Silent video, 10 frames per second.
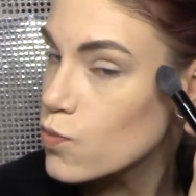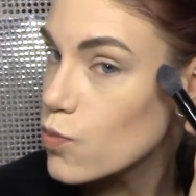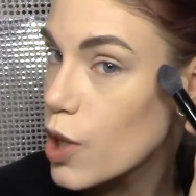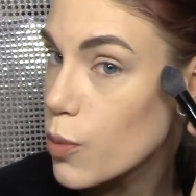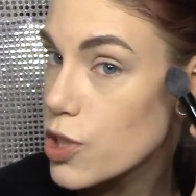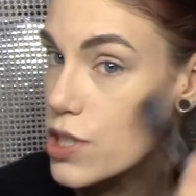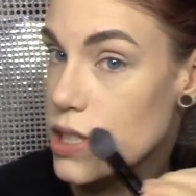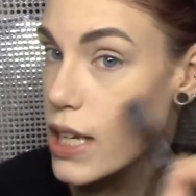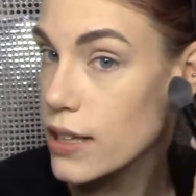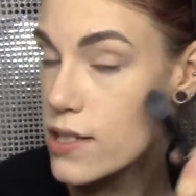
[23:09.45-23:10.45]
And we're just going
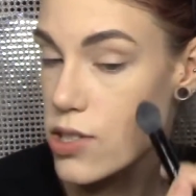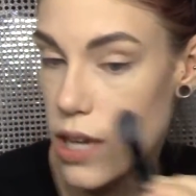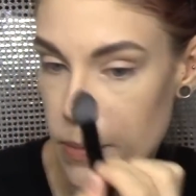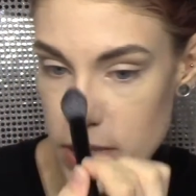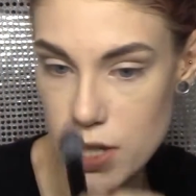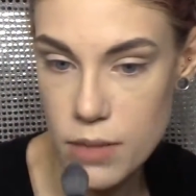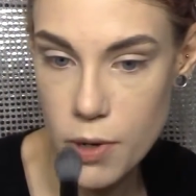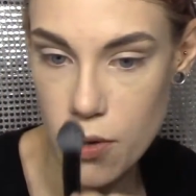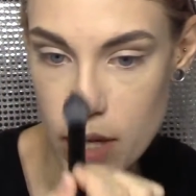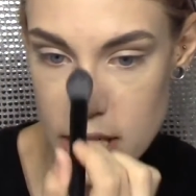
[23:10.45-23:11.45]
to take this top
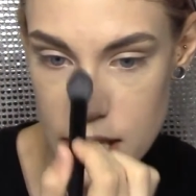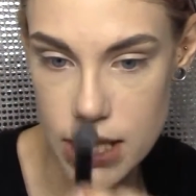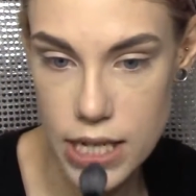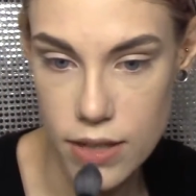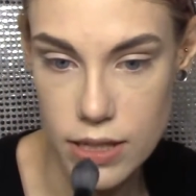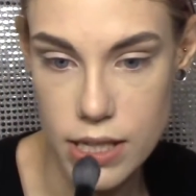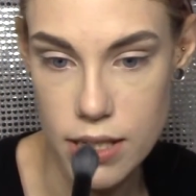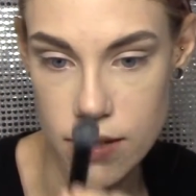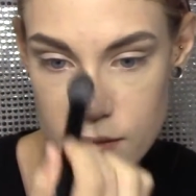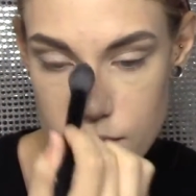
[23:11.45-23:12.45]
cheekbone, I take it down
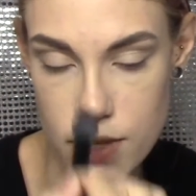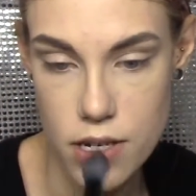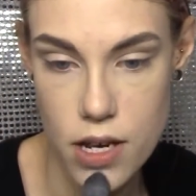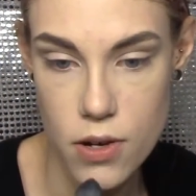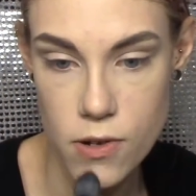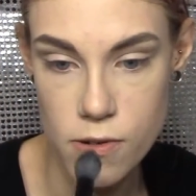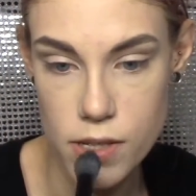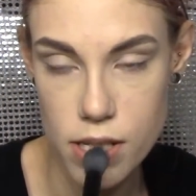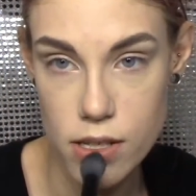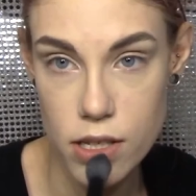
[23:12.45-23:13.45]
the
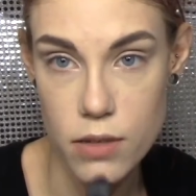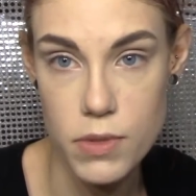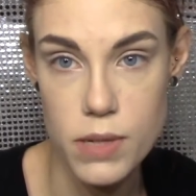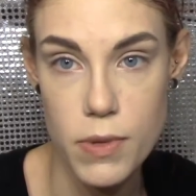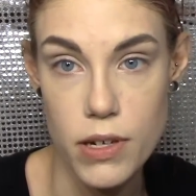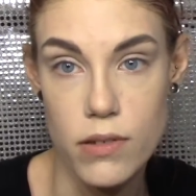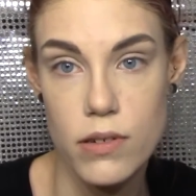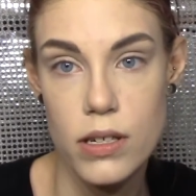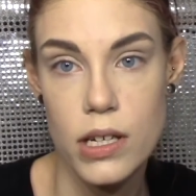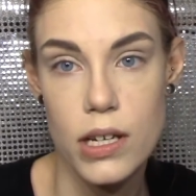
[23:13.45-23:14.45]
nose, Cupid's bow,
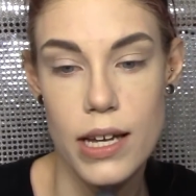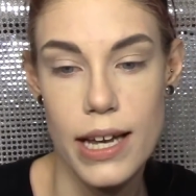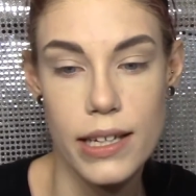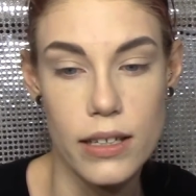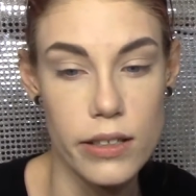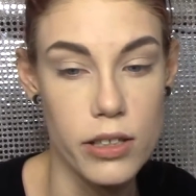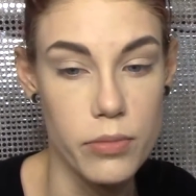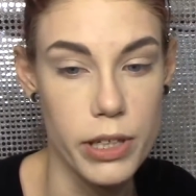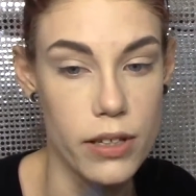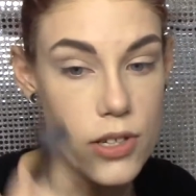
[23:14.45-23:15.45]
hit a little
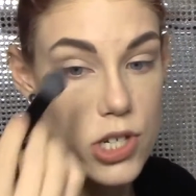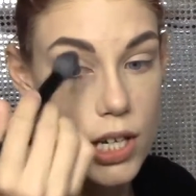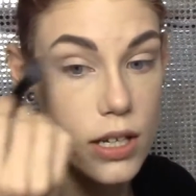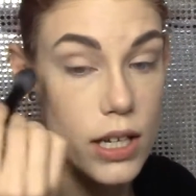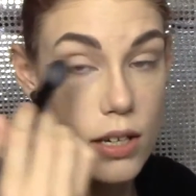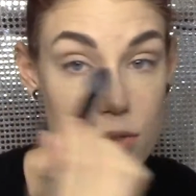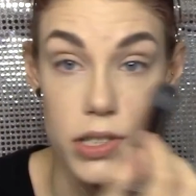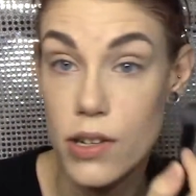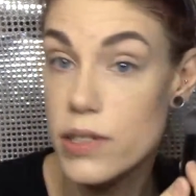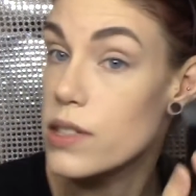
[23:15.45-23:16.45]
bit on the chin, and I'll
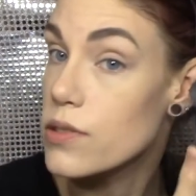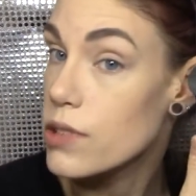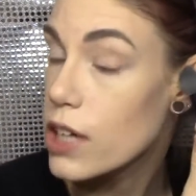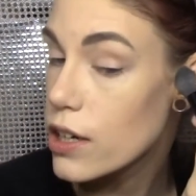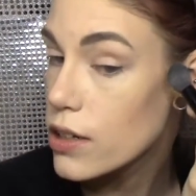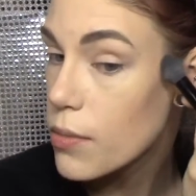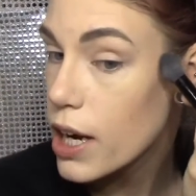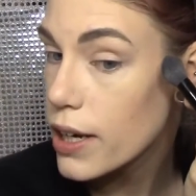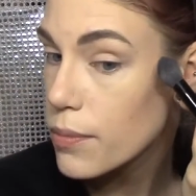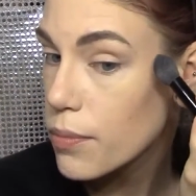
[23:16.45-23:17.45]
also do it under
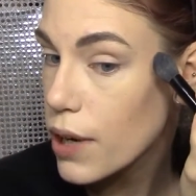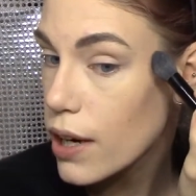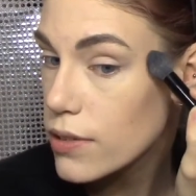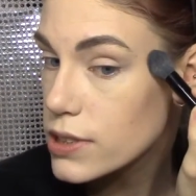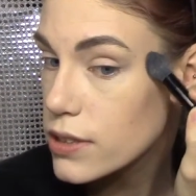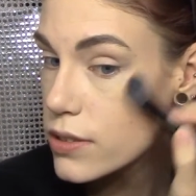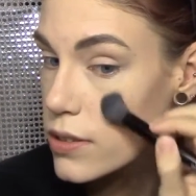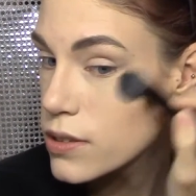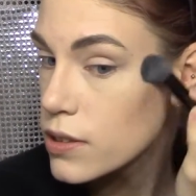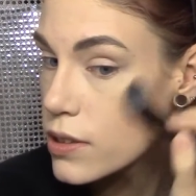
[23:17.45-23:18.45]
my brows.
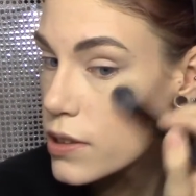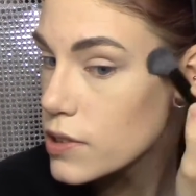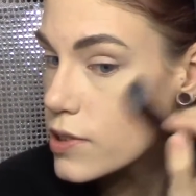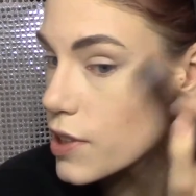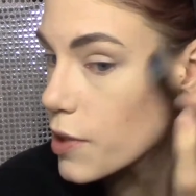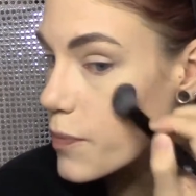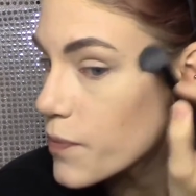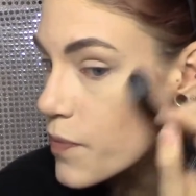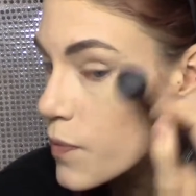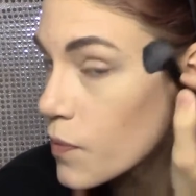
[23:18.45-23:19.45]
So
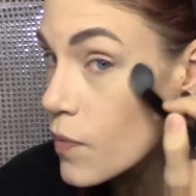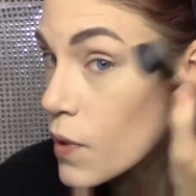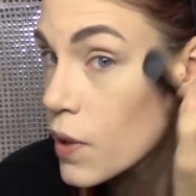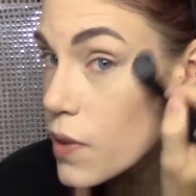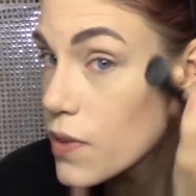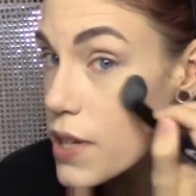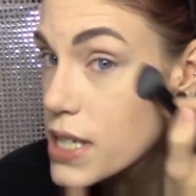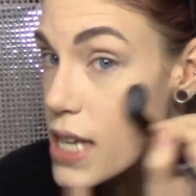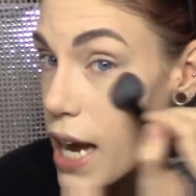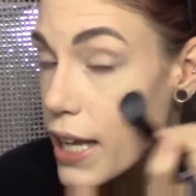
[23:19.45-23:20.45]

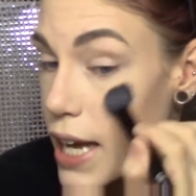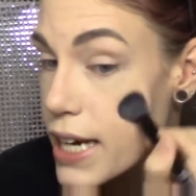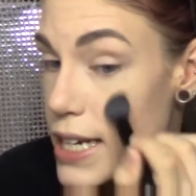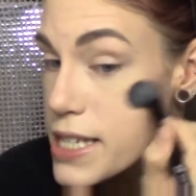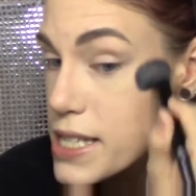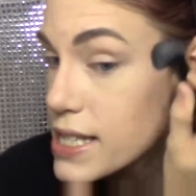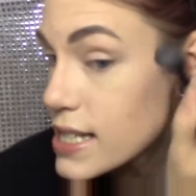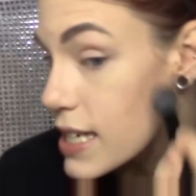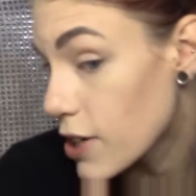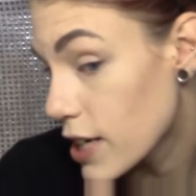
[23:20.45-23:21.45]
this highlight is
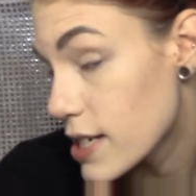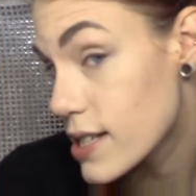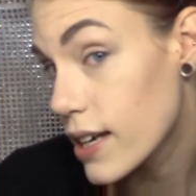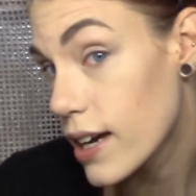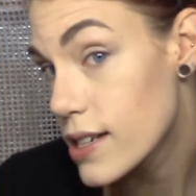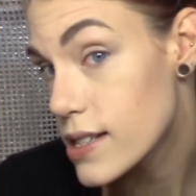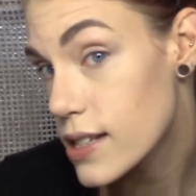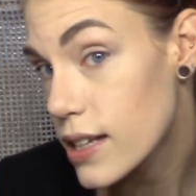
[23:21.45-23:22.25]
serious, guys.